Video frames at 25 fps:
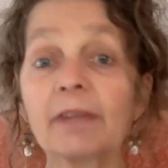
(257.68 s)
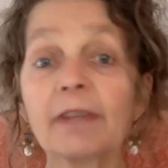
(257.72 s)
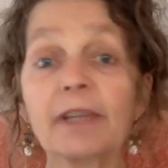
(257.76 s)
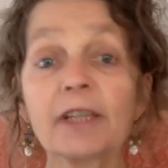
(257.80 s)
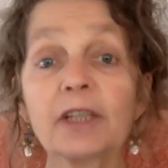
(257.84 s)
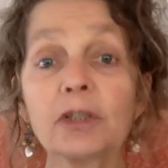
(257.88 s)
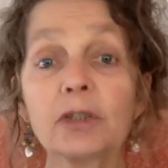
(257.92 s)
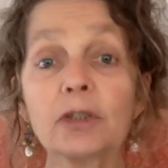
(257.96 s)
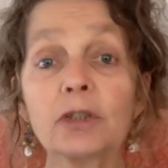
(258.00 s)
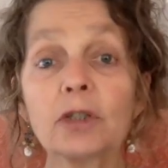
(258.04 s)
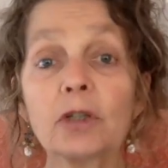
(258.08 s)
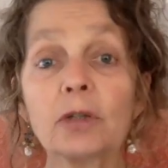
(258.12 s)

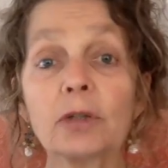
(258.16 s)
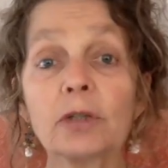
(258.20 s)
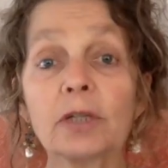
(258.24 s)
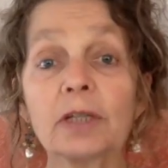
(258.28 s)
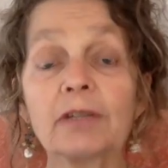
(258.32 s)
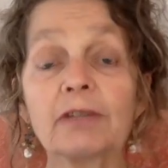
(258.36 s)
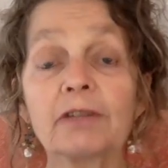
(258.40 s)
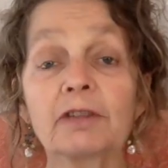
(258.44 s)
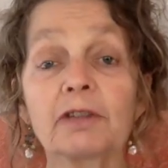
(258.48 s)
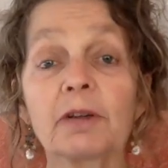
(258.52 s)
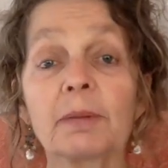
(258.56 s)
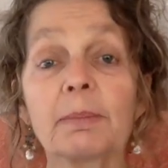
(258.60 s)
that you don't
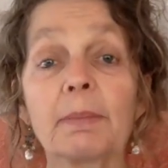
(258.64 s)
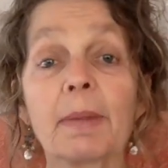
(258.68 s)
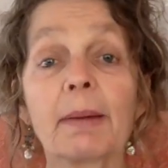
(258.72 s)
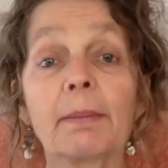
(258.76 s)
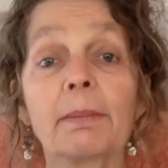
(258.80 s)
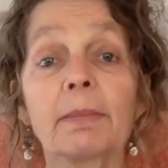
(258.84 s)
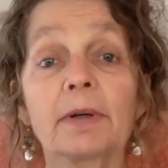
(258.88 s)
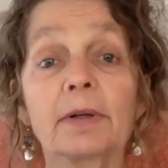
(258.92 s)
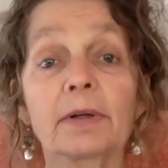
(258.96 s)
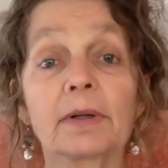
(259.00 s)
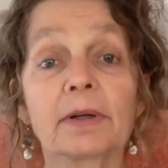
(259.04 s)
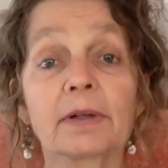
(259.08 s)
even
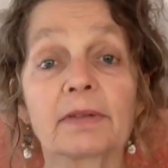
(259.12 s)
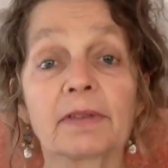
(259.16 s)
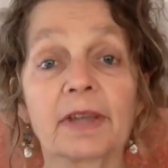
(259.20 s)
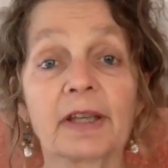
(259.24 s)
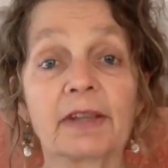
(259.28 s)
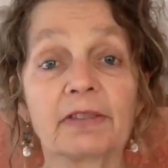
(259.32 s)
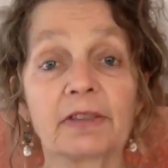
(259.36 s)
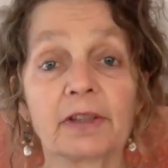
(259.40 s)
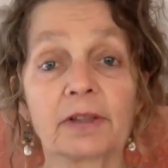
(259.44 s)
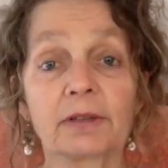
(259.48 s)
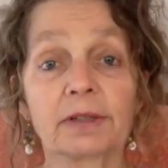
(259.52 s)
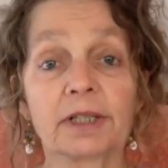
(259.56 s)
remember
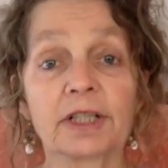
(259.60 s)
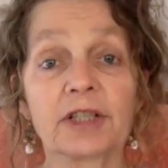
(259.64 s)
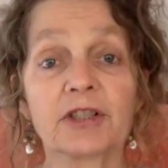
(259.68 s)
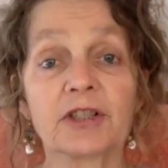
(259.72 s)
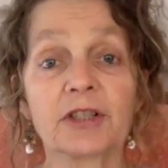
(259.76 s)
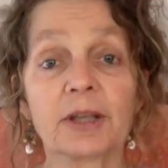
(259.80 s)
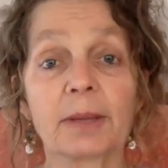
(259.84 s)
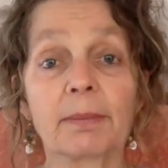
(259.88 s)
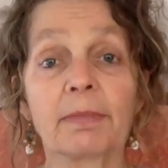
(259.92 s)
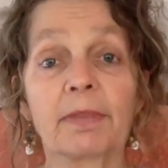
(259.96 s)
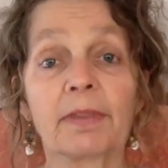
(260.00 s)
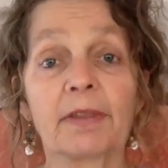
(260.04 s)
that there is
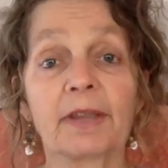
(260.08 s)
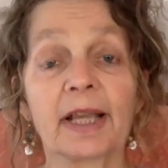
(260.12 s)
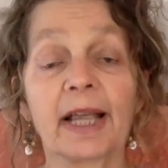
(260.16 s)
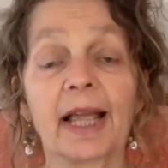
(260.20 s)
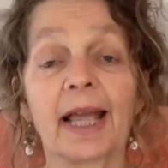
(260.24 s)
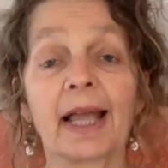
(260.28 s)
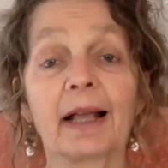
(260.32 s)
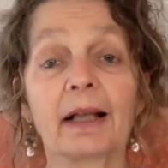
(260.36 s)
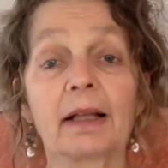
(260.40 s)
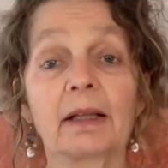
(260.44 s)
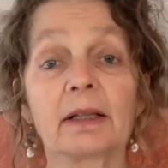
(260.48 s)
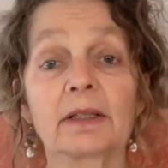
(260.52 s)

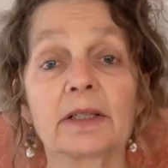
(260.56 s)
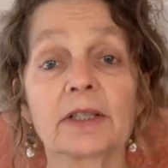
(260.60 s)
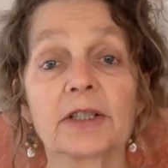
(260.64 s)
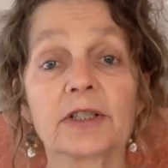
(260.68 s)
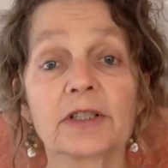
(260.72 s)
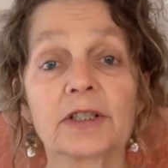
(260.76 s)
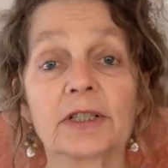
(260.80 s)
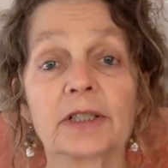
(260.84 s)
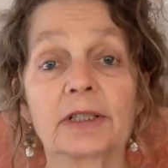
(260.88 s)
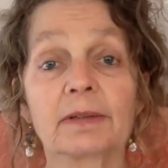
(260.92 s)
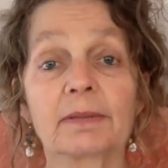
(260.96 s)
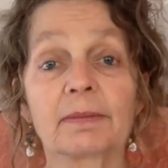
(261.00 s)
something
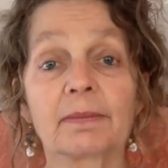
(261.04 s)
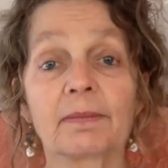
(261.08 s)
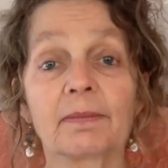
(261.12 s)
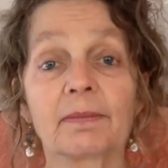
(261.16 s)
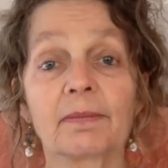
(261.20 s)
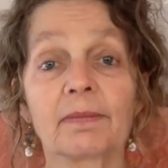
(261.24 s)
else?